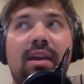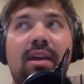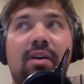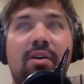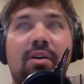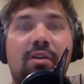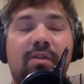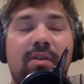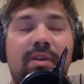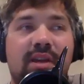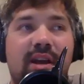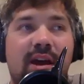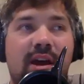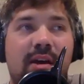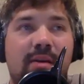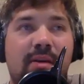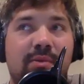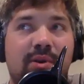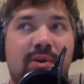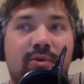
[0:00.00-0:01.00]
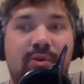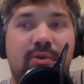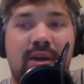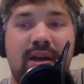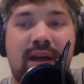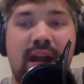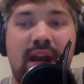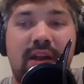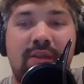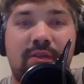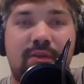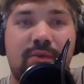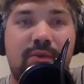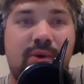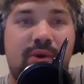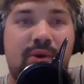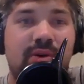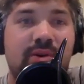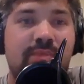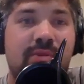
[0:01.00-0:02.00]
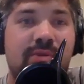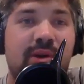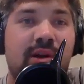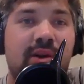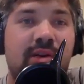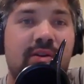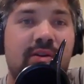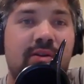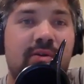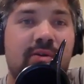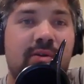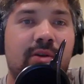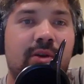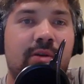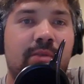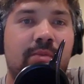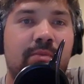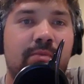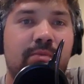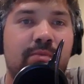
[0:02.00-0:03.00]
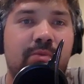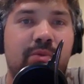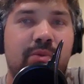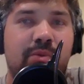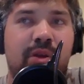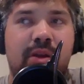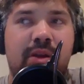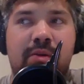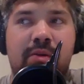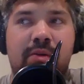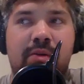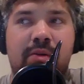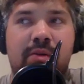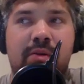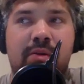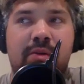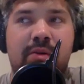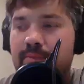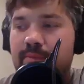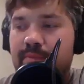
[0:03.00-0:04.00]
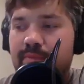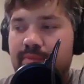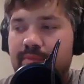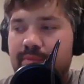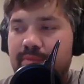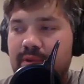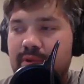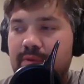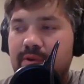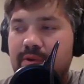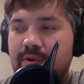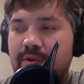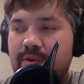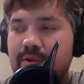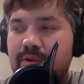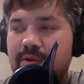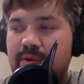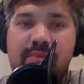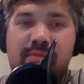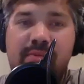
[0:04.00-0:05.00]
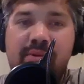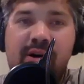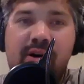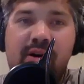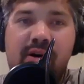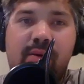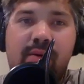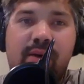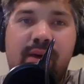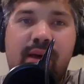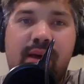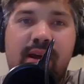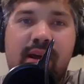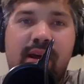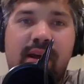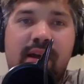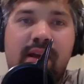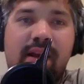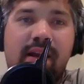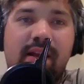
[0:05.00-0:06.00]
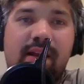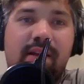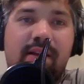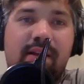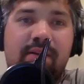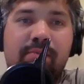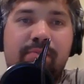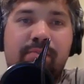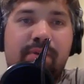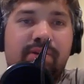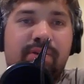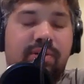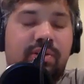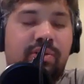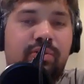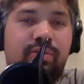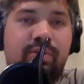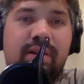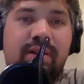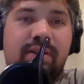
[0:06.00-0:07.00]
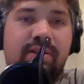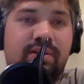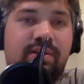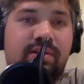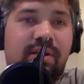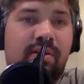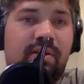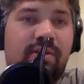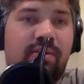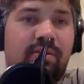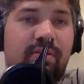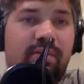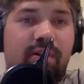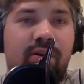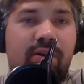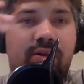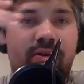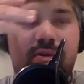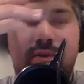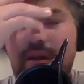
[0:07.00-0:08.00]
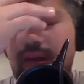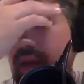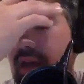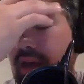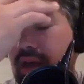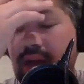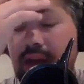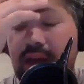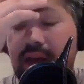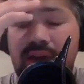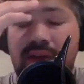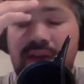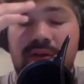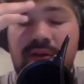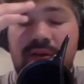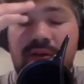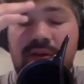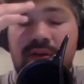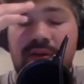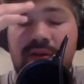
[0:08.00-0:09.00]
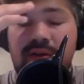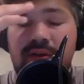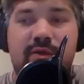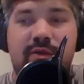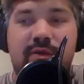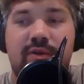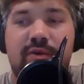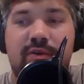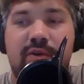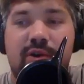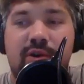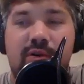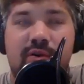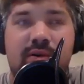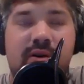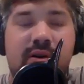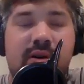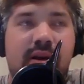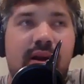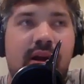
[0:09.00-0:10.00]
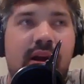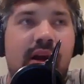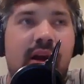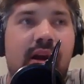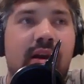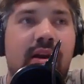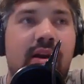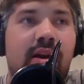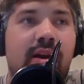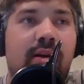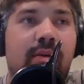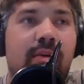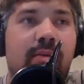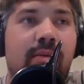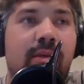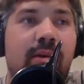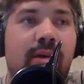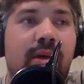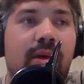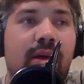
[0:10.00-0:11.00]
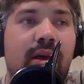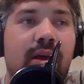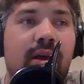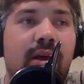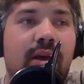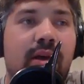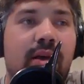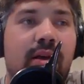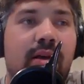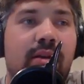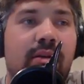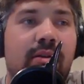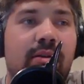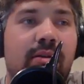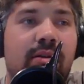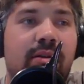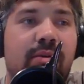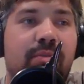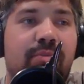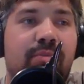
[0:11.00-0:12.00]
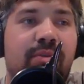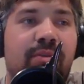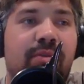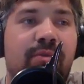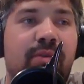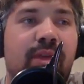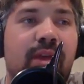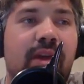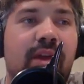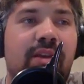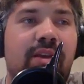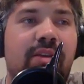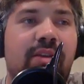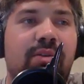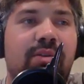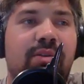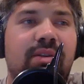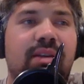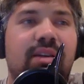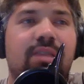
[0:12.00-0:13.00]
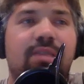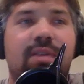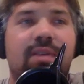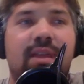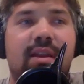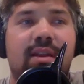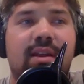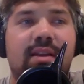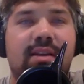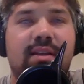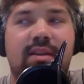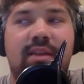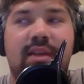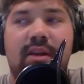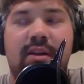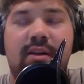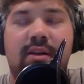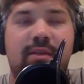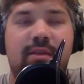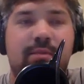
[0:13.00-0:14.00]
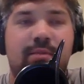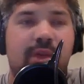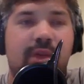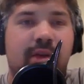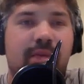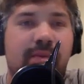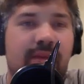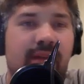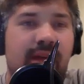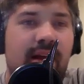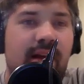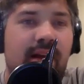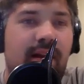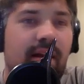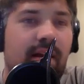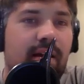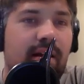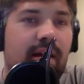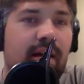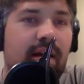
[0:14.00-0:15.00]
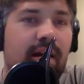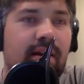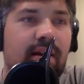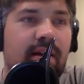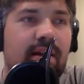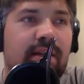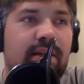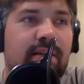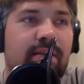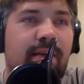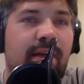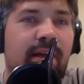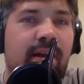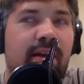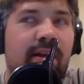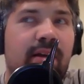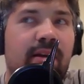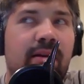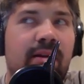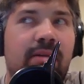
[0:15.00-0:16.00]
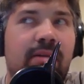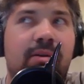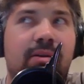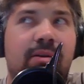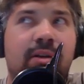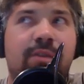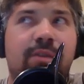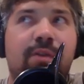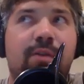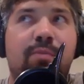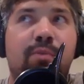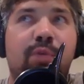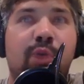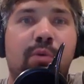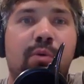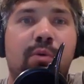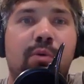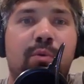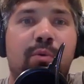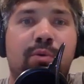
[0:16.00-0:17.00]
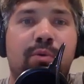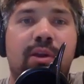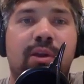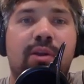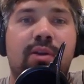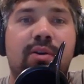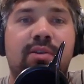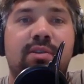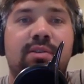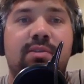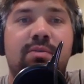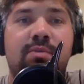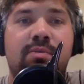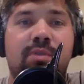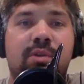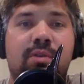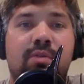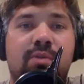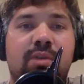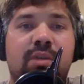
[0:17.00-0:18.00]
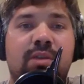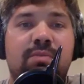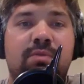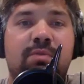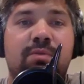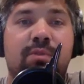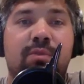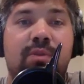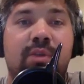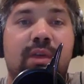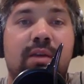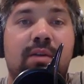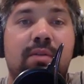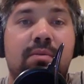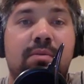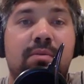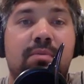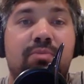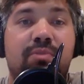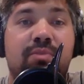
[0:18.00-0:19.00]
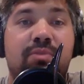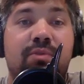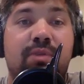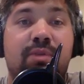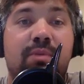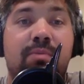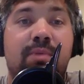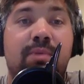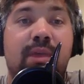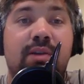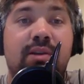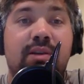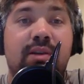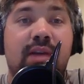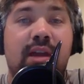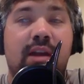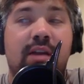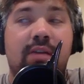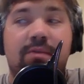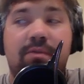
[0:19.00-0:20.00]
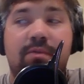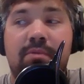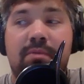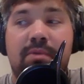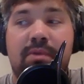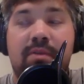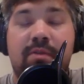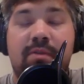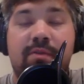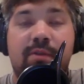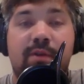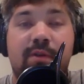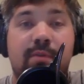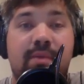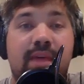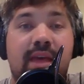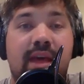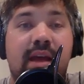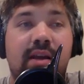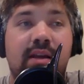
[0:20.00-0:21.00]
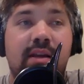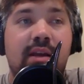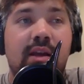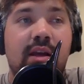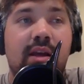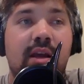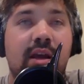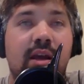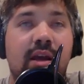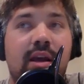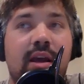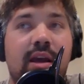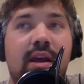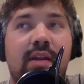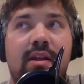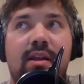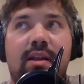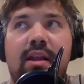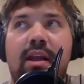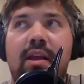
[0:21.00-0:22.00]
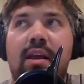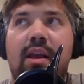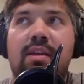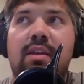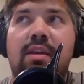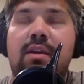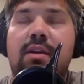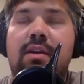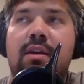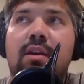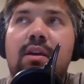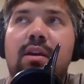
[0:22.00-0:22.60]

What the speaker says: Over time, the creek kind of erodes part of the original sandbar away, and then a bunch of trees are starting to grow. So it got very overgrown, and the Bluff Creek. I think there was like different ideas. I think Cliff Beckman had like ideas about it. Cliff and Bobo were pretty close to where it was before, like the Bluff Creek Project kind of confirmed that. And then like I think